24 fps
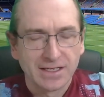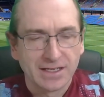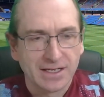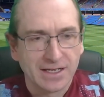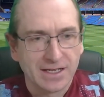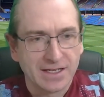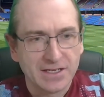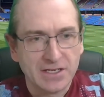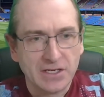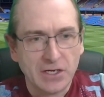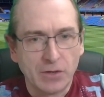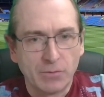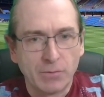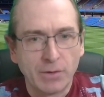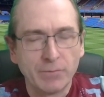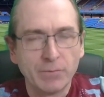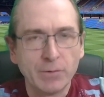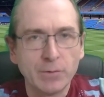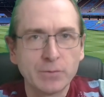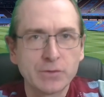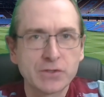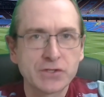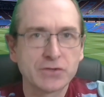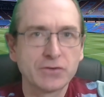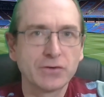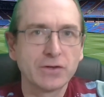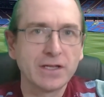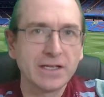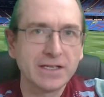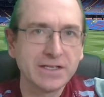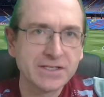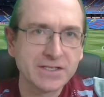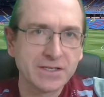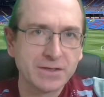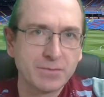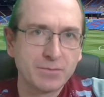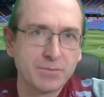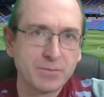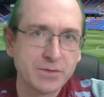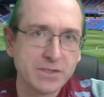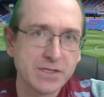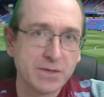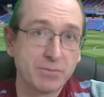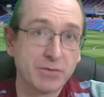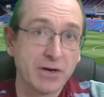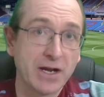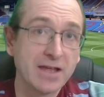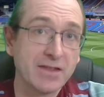you know, when we were struggling to
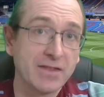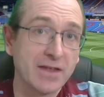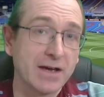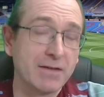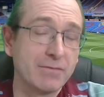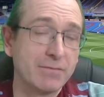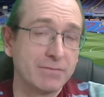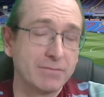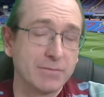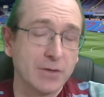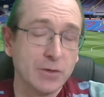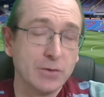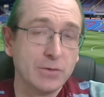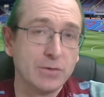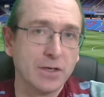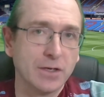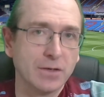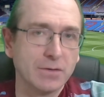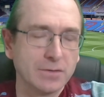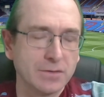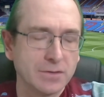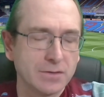break that hoodoo,